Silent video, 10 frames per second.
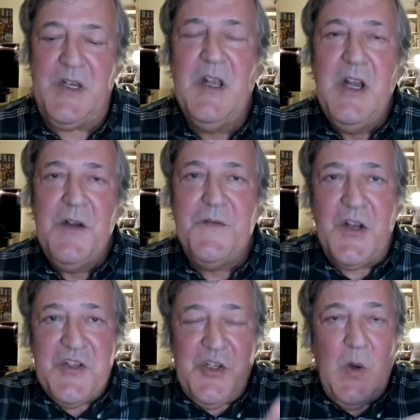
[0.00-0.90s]
But
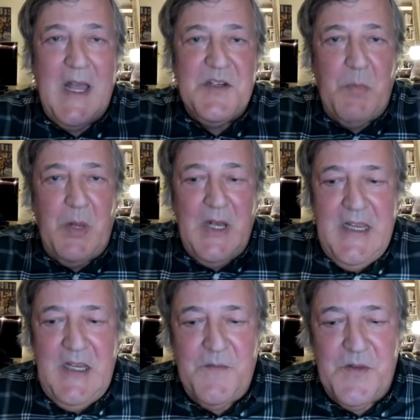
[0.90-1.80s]
first, you had to
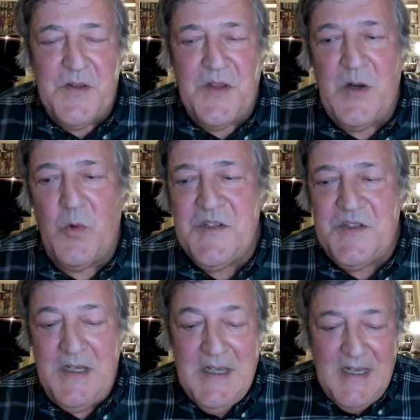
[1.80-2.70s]
believe that there was
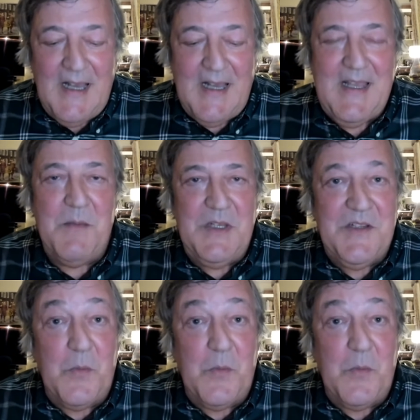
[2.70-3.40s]
a chemet,